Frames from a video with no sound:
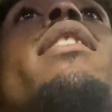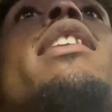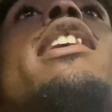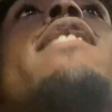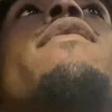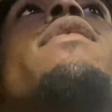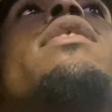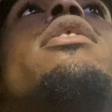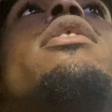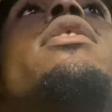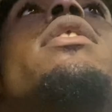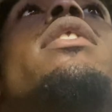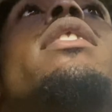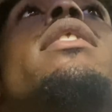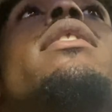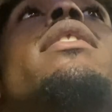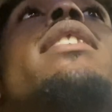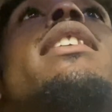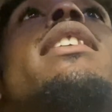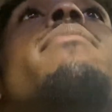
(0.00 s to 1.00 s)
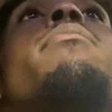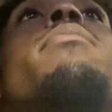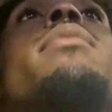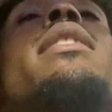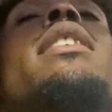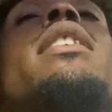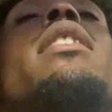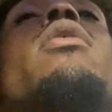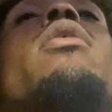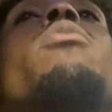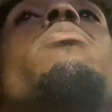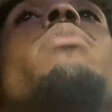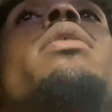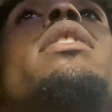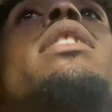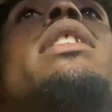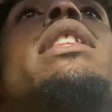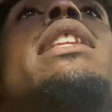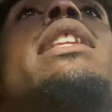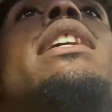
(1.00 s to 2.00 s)
and have legit. That nigga gonna
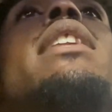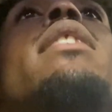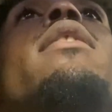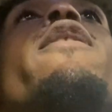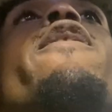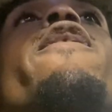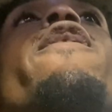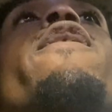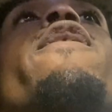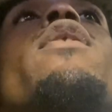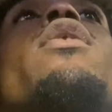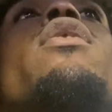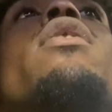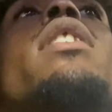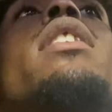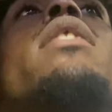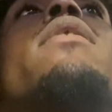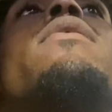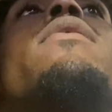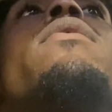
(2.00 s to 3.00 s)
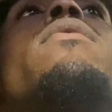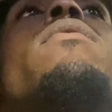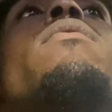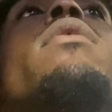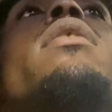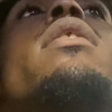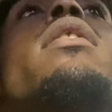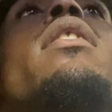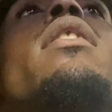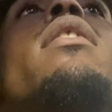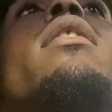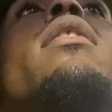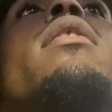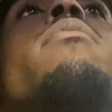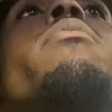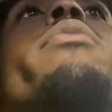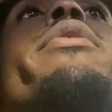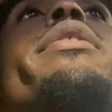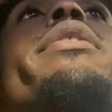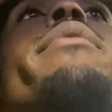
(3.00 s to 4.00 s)
be lit as fuck. I swear to God,
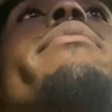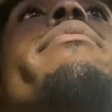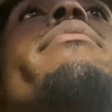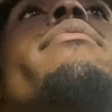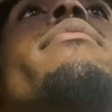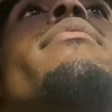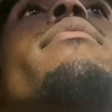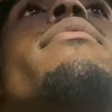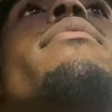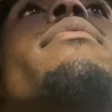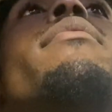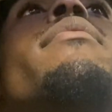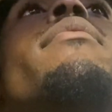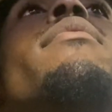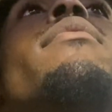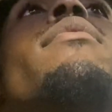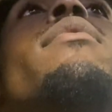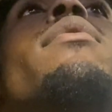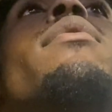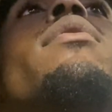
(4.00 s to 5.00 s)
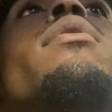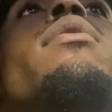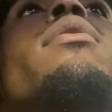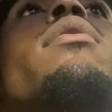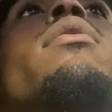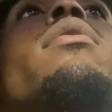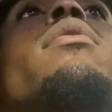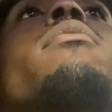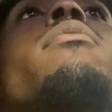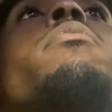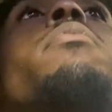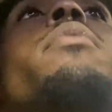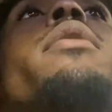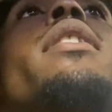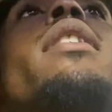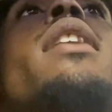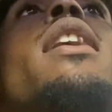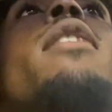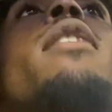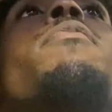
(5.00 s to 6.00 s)
bro.
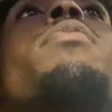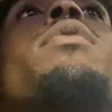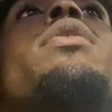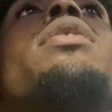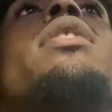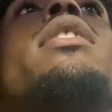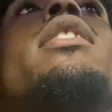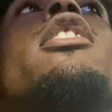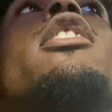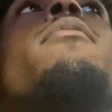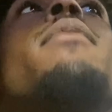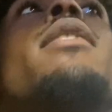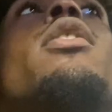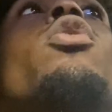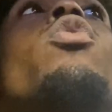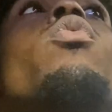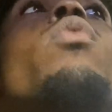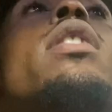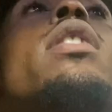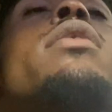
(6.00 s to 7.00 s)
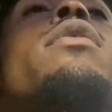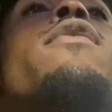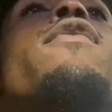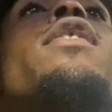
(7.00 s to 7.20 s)
But I appreciate everybody who watched the